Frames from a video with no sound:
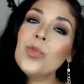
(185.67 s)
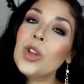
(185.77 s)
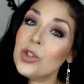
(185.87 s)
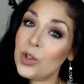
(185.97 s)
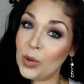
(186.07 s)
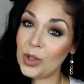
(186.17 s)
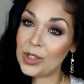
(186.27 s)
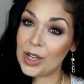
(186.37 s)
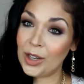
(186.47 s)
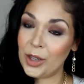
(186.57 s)
Let's tone
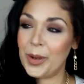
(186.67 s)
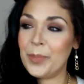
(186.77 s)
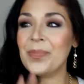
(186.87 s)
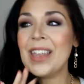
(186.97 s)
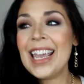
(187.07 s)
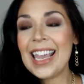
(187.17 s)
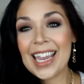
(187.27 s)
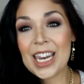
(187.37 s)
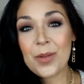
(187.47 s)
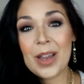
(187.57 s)
this down a little bit.
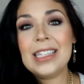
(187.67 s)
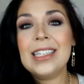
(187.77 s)
Anyway,